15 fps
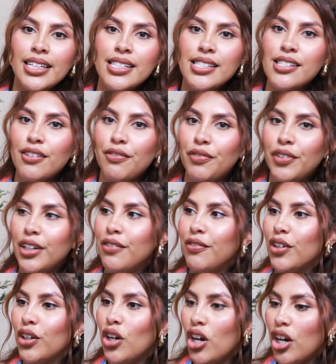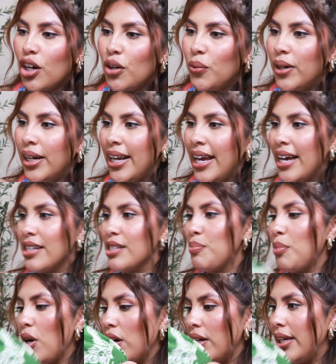this Sofia Vergara one has
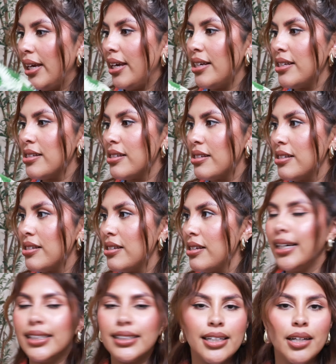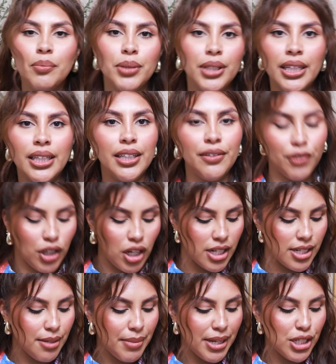pockets. I completely
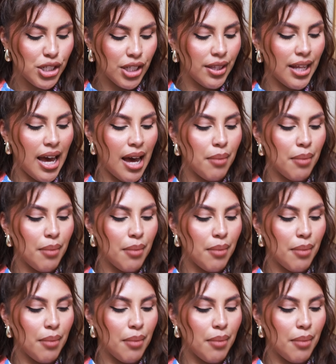forgot to mention